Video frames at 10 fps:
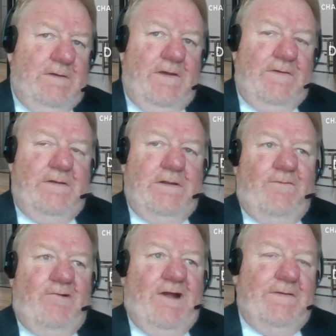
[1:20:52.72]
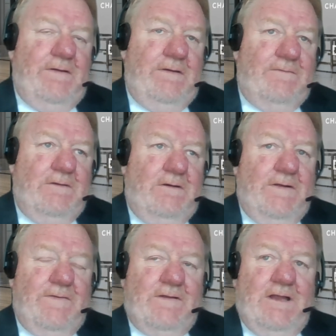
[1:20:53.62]
testing the veracity of
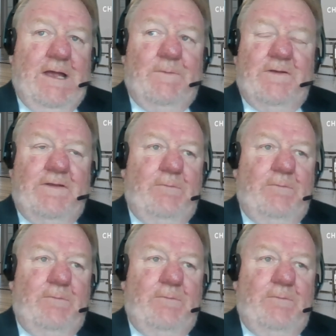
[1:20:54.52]
clients' claims that